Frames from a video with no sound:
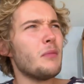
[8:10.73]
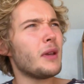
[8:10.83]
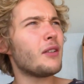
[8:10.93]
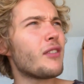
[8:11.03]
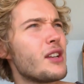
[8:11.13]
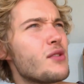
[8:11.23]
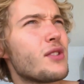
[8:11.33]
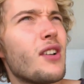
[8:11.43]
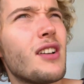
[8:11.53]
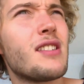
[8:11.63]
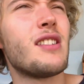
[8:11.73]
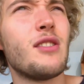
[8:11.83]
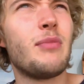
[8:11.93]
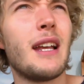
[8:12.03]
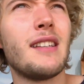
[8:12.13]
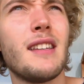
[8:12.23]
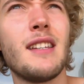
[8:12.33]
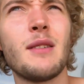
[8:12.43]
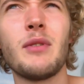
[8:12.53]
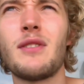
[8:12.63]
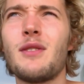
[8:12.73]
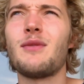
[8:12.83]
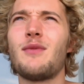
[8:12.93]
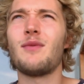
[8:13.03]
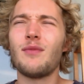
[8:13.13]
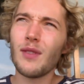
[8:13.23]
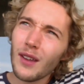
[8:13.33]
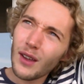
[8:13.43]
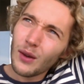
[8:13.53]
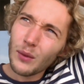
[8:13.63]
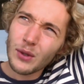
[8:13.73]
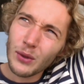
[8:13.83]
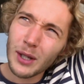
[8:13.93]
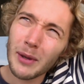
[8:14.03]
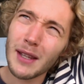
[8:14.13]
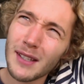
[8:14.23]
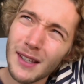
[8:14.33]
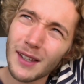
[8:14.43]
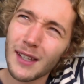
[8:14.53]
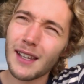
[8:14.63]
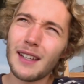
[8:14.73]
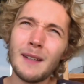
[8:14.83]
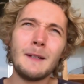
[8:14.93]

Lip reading: Me and Rachel Scarston, who plays Elizabeth, were talking about this the other day.